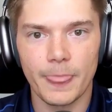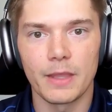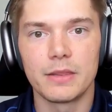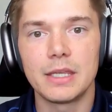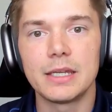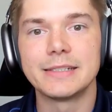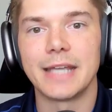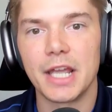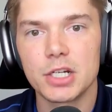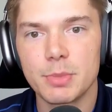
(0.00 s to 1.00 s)
The
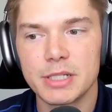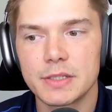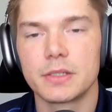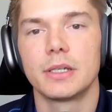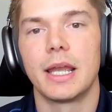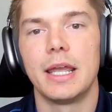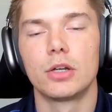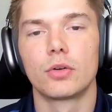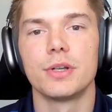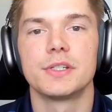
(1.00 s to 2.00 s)
engagement
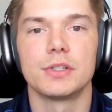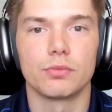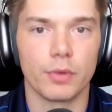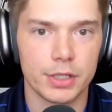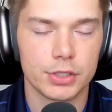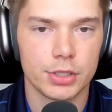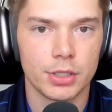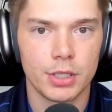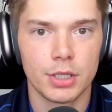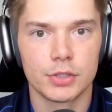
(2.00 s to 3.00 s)
increases reach.
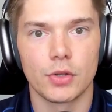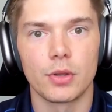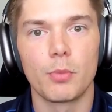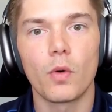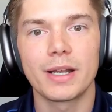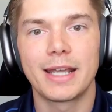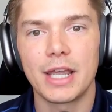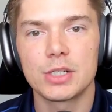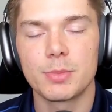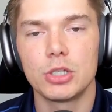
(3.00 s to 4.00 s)
So the more
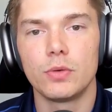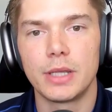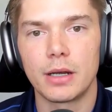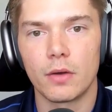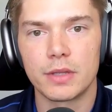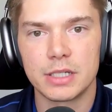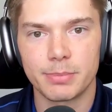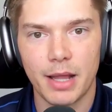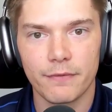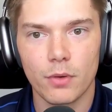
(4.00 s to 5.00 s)
engagement you get on these
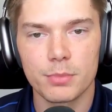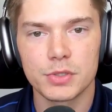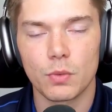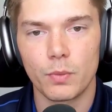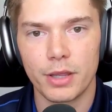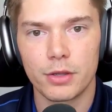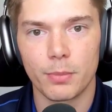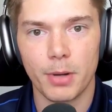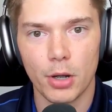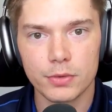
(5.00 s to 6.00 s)
platforms with your
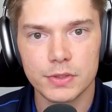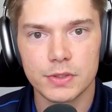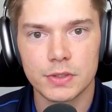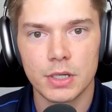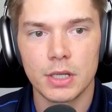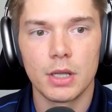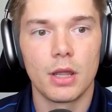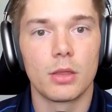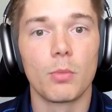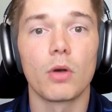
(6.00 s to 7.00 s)
posts,
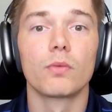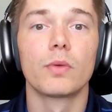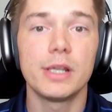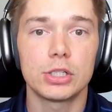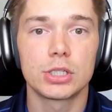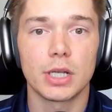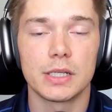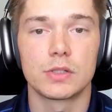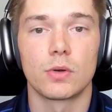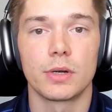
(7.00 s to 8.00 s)
the more reach
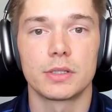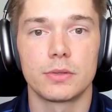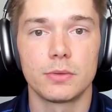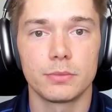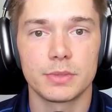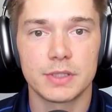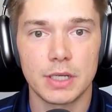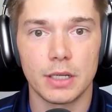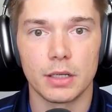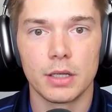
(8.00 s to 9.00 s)
it's going to
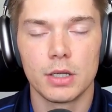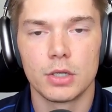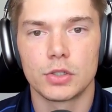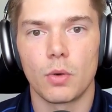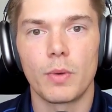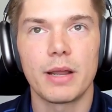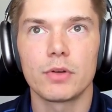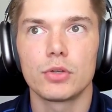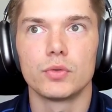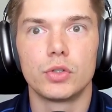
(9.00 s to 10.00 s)
see. So whenever
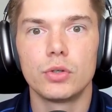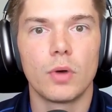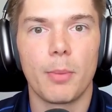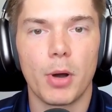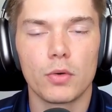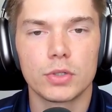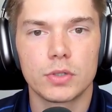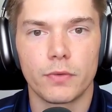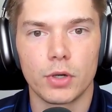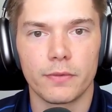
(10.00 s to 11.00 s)
you do a post
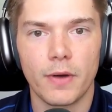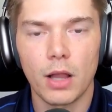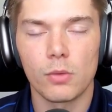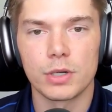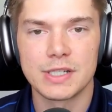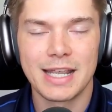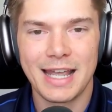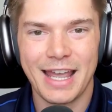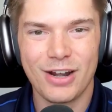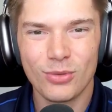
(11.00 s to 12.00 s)
for your followers,
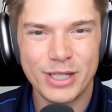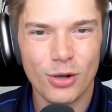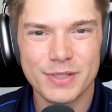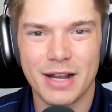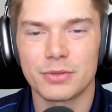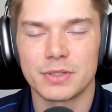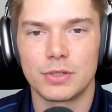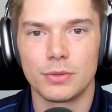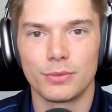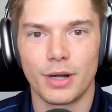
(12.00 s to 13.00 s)
it only goes out
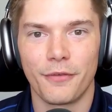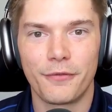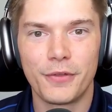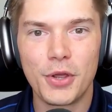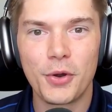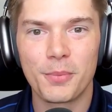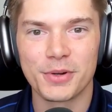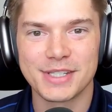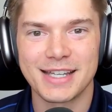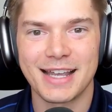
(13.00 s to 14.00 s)
to a few
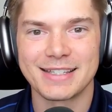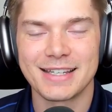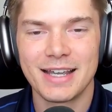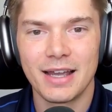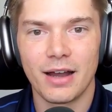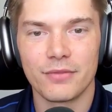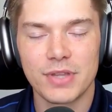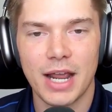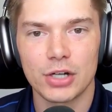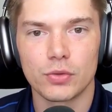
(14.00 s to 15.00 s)
percent of
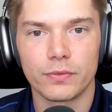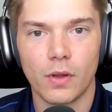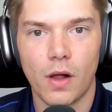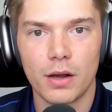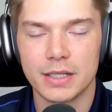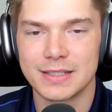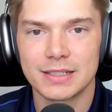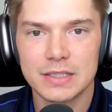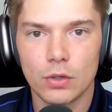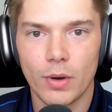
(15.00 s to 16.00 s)
the actual full audience. It
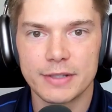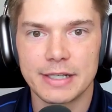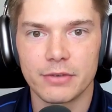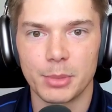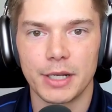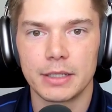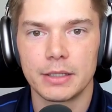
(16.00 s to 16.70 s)
doesn't go out to everybody.